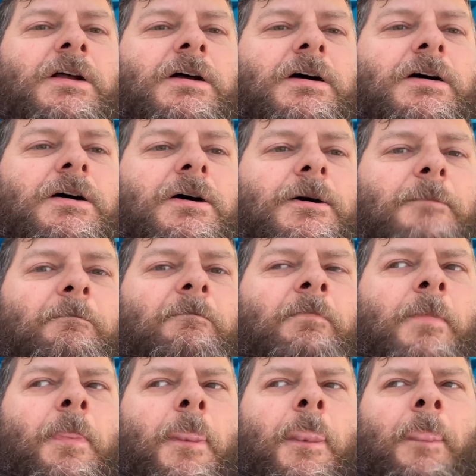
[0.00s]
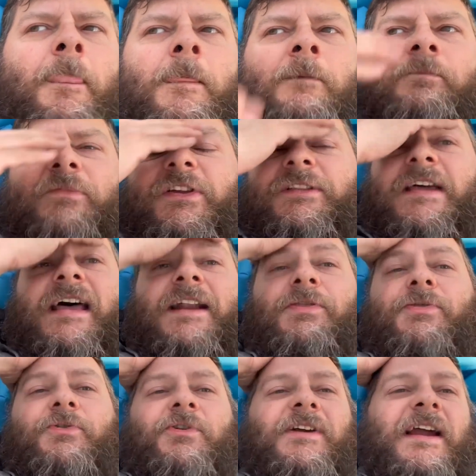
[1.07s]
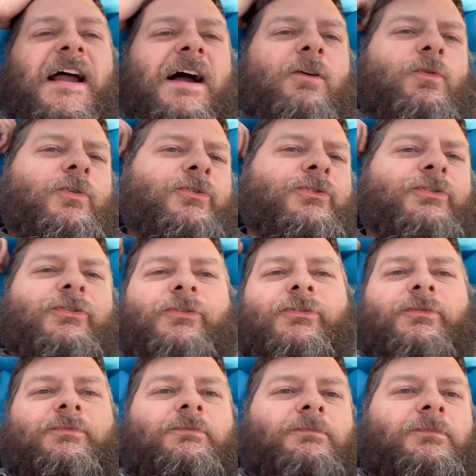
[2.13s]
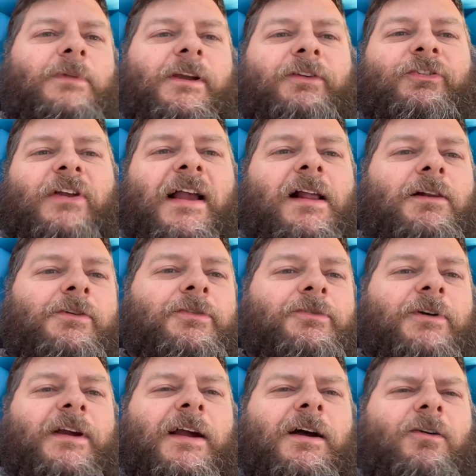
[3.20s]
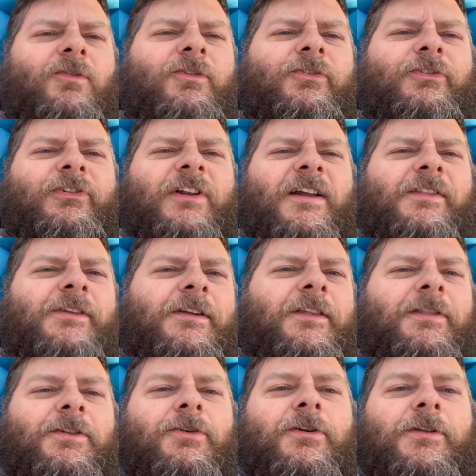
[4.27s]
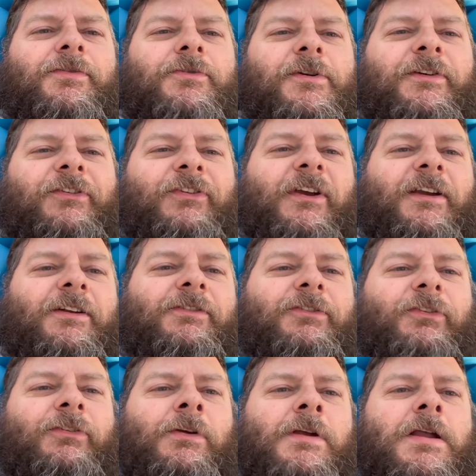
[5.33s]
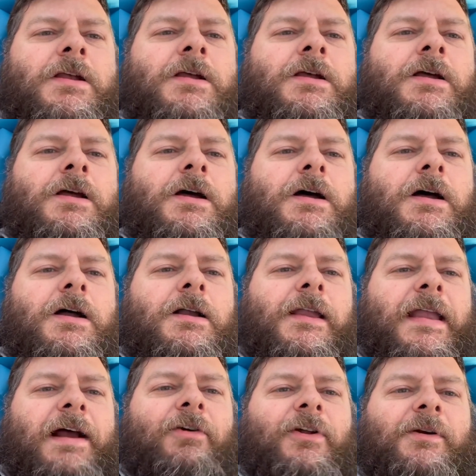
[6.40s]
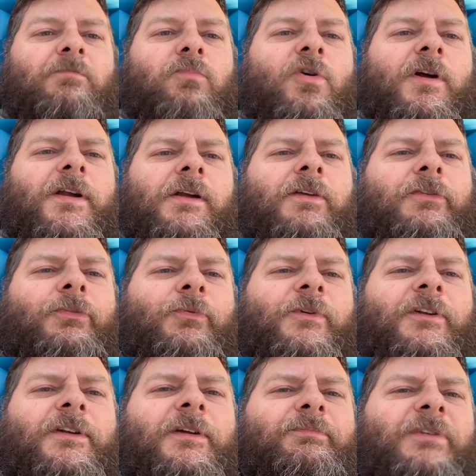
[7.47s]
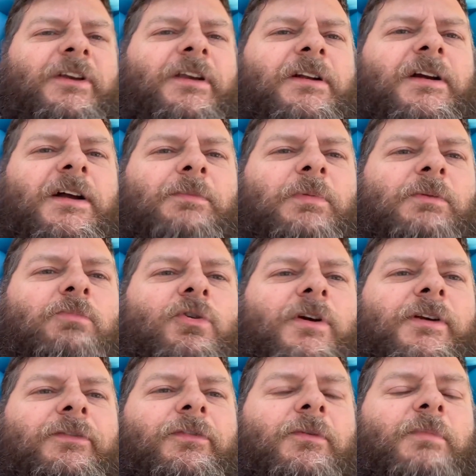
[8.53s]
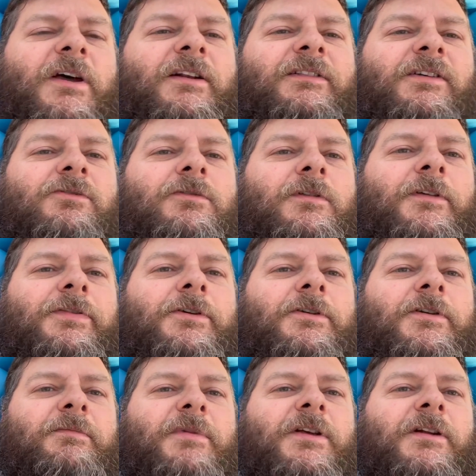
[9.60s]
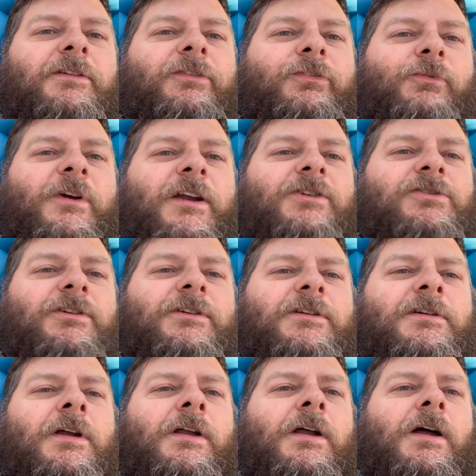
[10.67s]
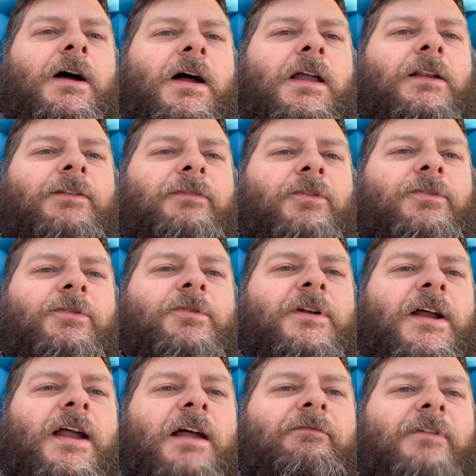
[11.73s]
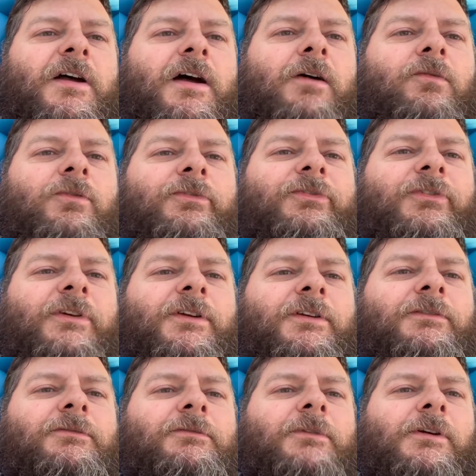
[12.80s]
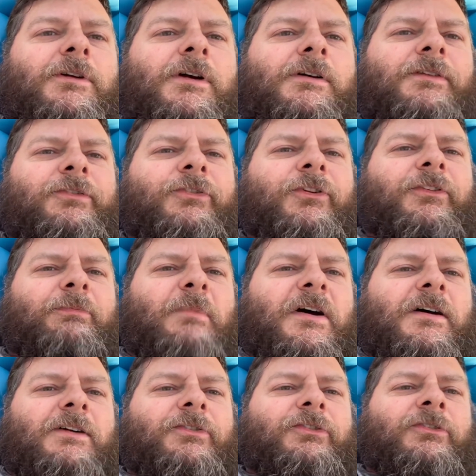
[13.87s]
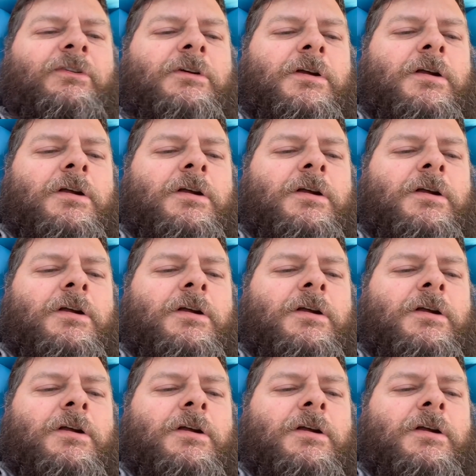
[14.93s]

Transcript: Did that in 3 hours, exactly 3 hours, and I think 33 seconds. Counting breaks, we ended up taking a couple of breaks for about a total of 30 minutes. We actually hiked for 2.5 hours to get 6 miles.